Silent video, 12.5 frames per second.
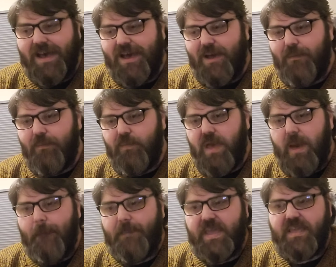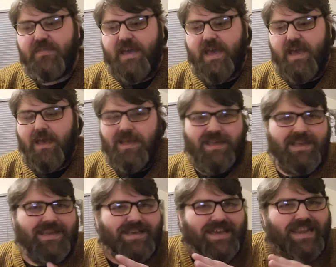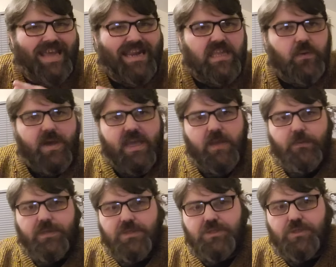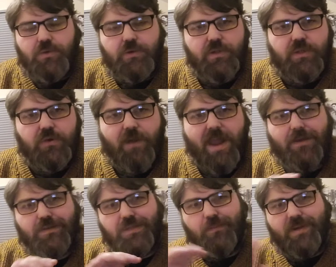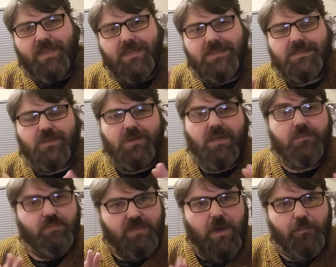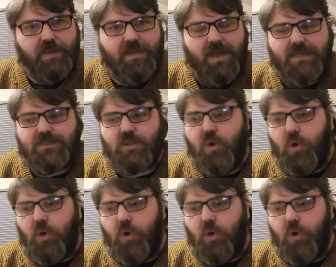And be that an alleyway with the chalk on the ground and the police. That would be nice.